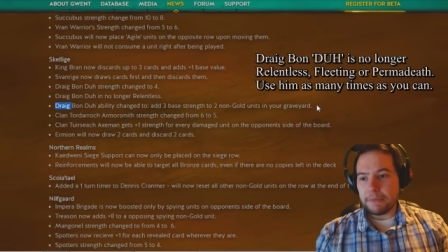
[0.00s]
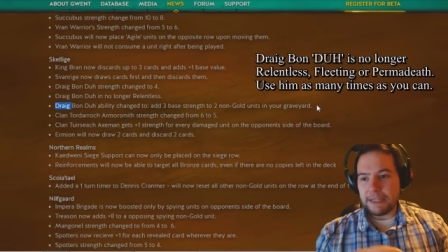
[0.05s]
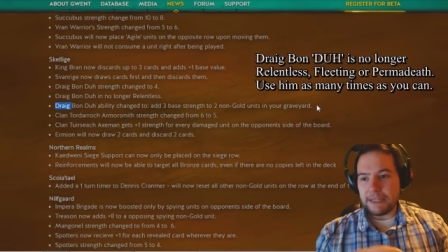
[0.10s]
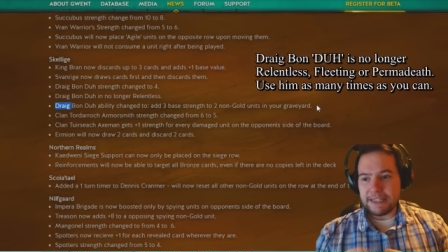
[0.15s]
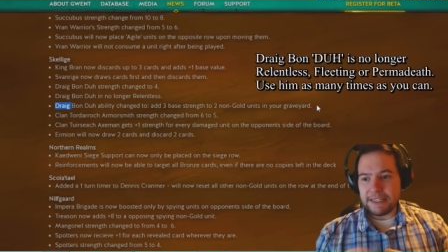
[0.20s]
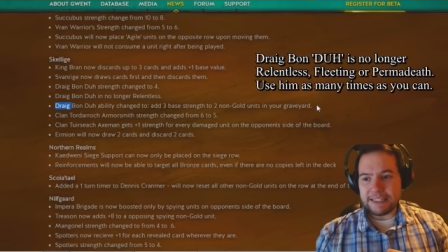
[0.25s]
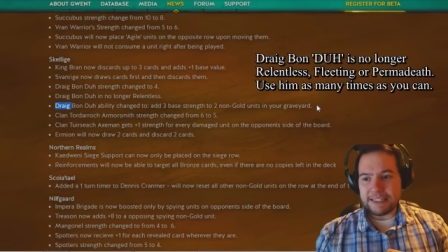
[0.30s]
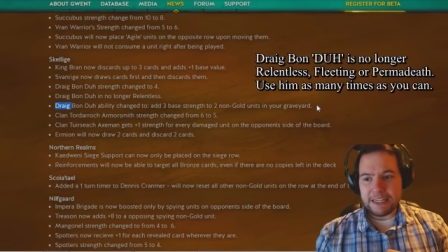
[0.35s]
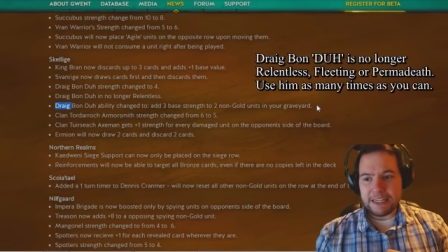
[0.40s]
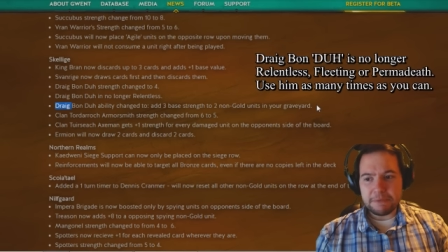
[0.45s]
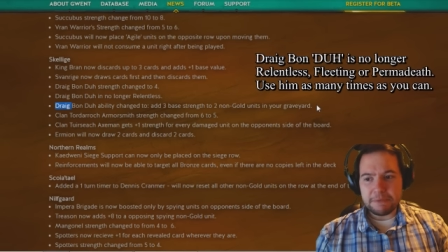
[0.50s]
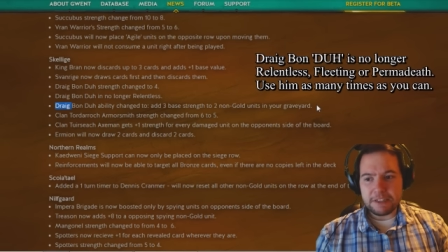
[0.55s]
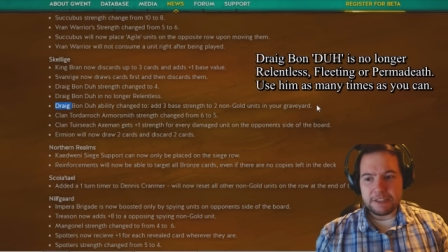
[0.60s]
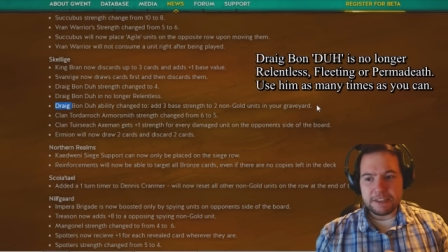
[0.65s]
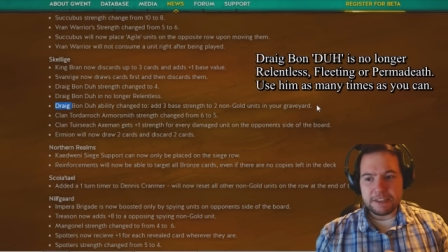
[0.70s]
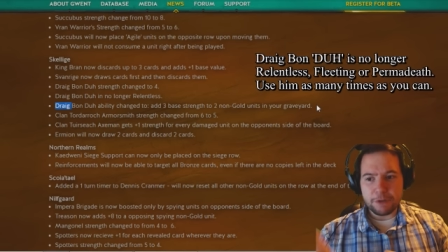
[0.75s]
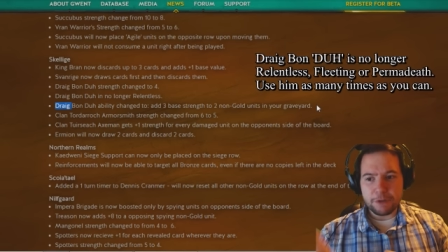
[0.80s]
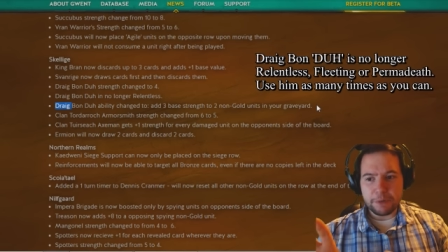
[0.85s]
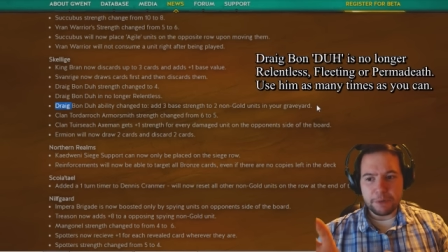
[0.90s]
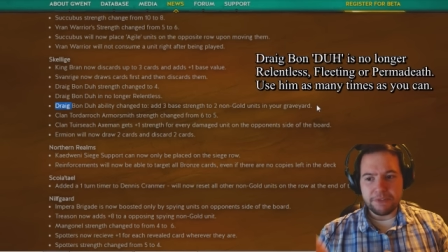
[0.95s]
He seems to
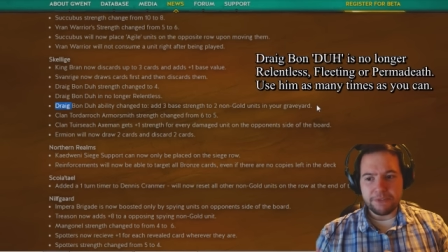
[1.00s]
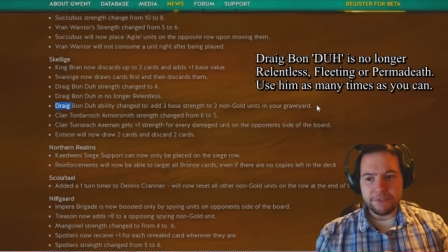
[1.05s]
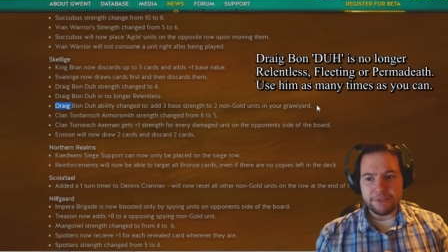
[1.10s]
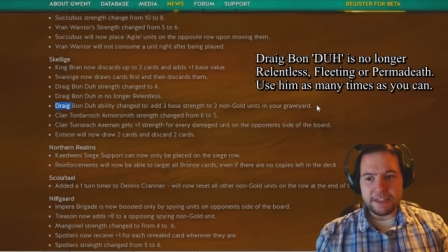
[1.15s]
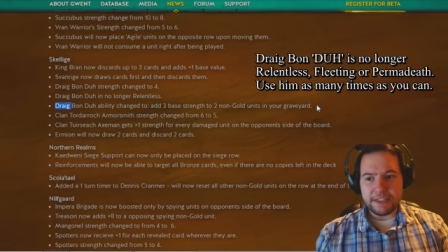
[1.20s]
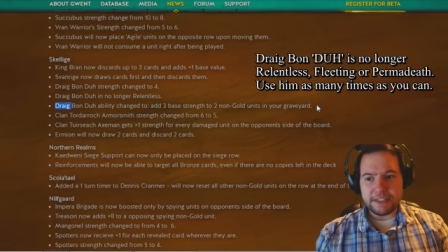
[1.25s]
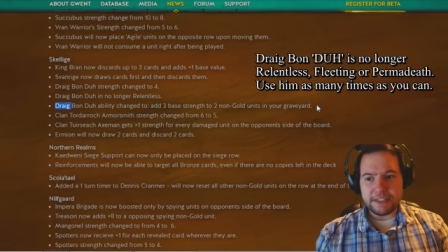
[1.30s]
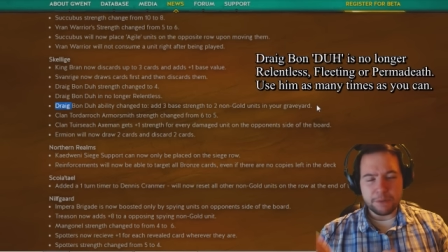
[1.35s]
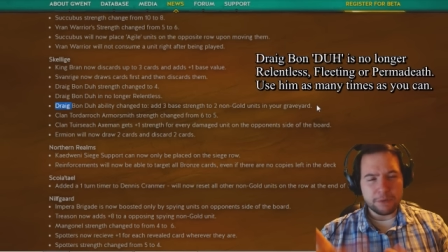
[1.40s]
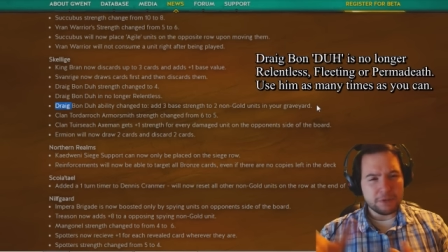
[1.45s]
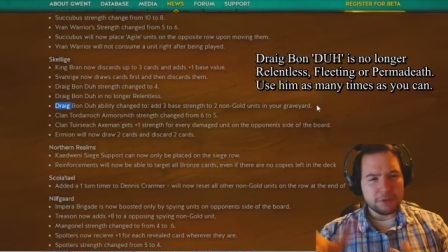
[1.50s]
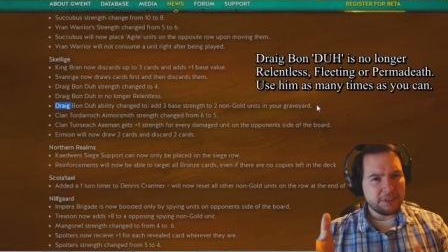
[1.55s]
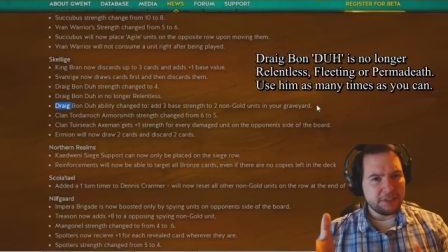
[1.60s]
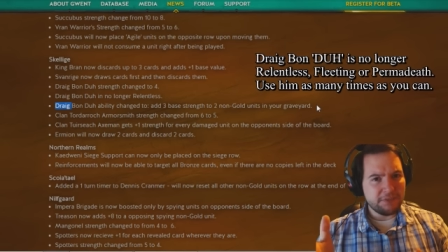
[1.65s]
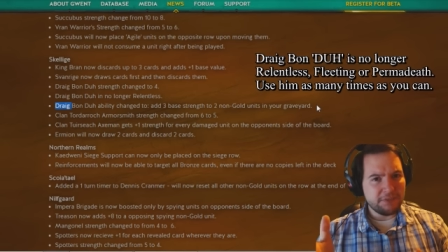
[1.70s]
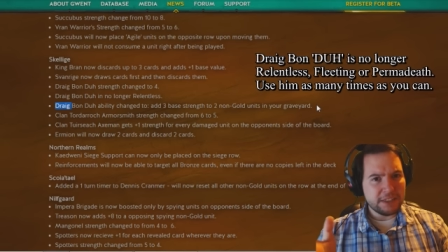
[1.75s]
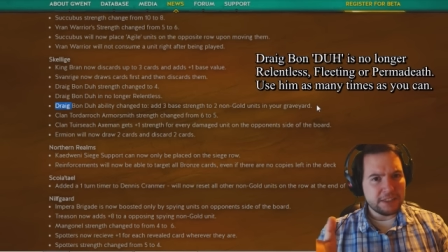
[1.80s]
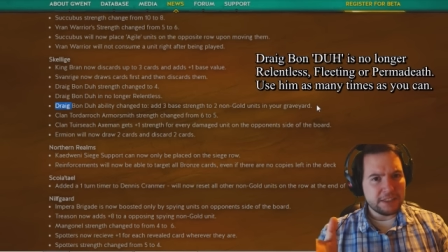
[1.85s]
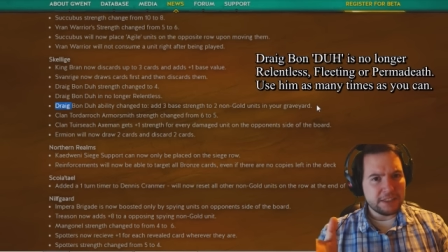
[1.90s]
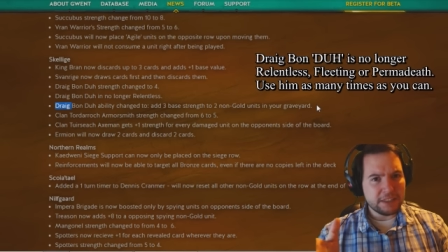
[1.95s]
still be fleeting. Was he
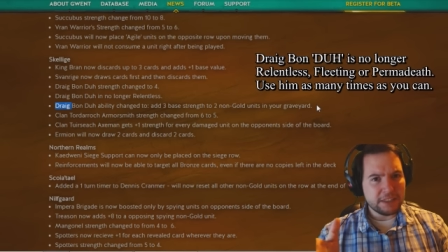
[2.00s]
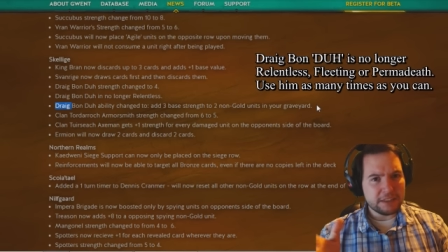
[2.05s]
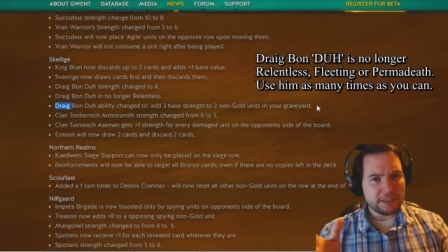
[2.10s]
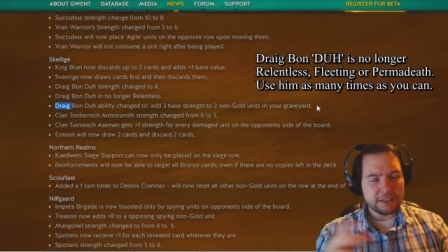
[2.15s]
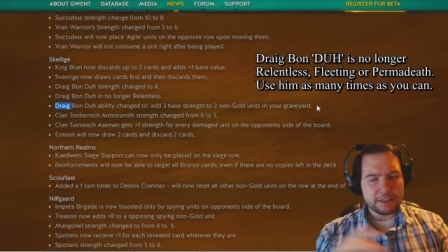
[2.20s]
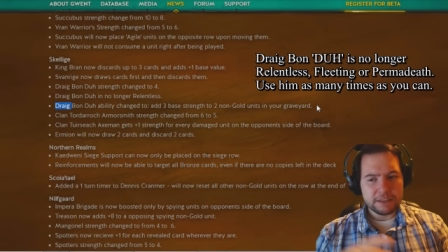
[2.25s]
fleeting?